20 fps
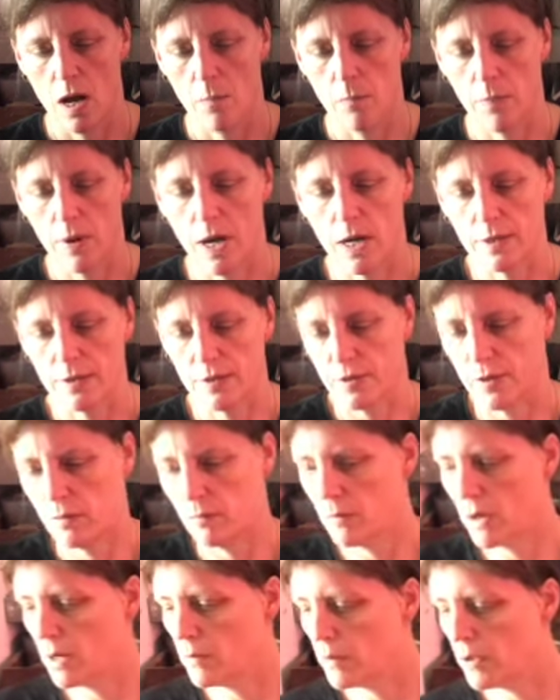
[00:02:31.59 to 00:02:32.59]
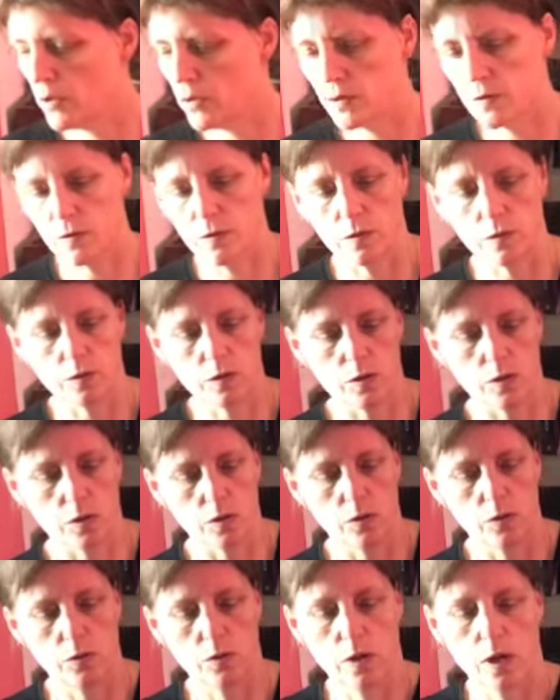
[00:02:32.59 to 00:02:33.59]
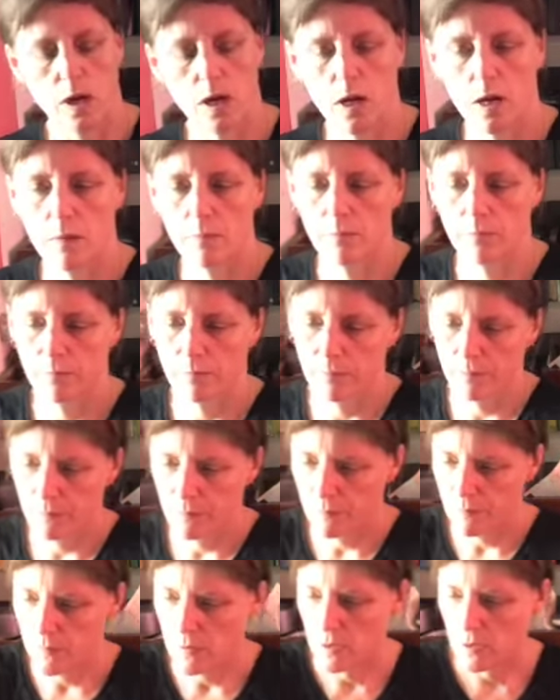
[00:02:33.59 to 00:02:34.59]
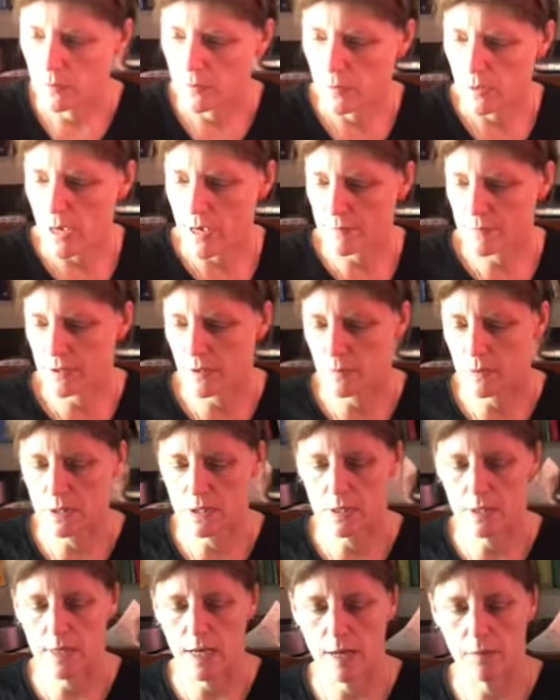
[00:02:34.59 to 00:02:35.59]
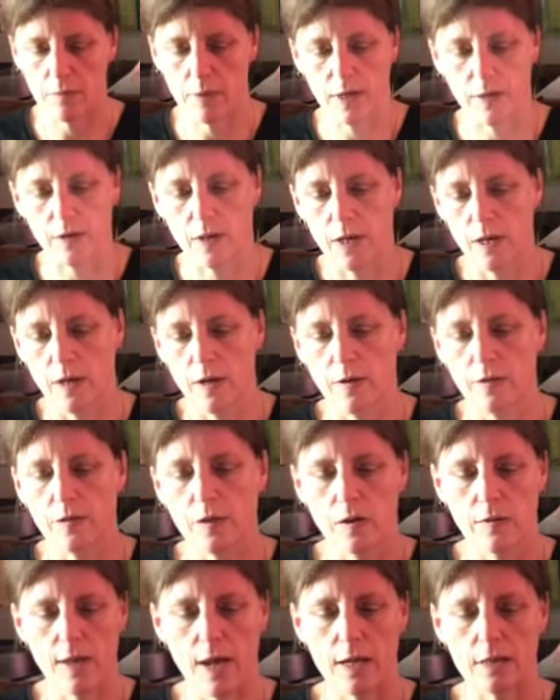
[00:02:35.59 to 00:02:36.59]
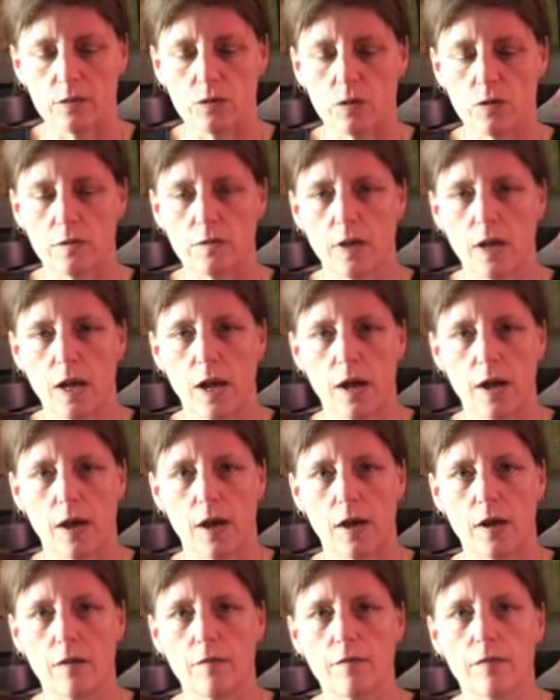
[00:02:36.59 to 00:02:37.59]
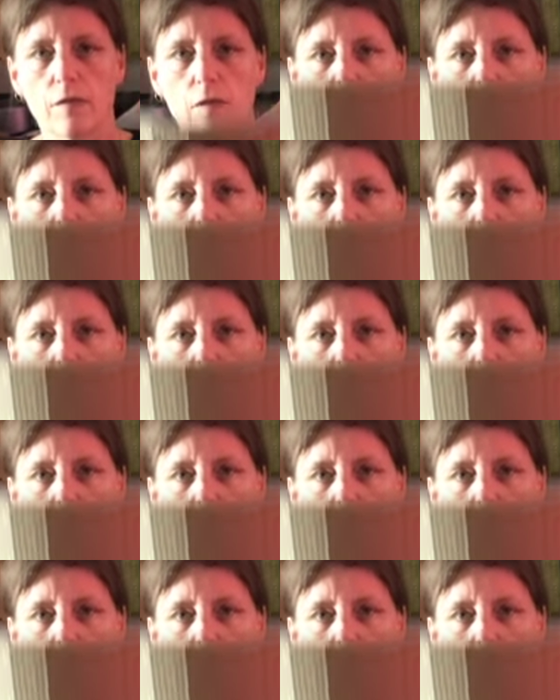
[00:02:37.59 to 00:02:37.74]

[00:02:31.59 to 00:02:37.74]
but it might be useful to have something to tape around. So that sort of curve